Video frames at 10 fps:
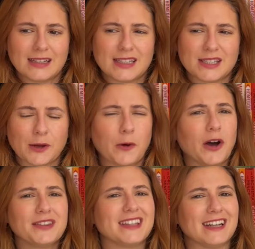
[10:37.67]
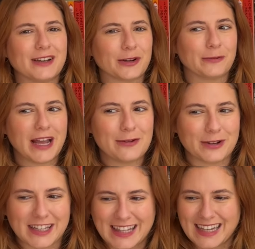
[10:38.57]
it's so odd that he got away
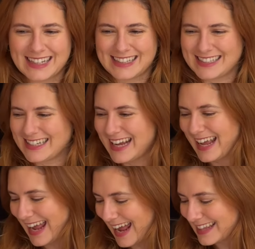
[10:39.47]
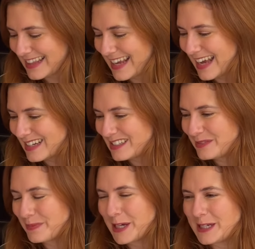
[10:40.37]
with it at the
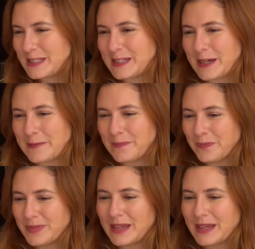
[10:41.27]
end. But, um,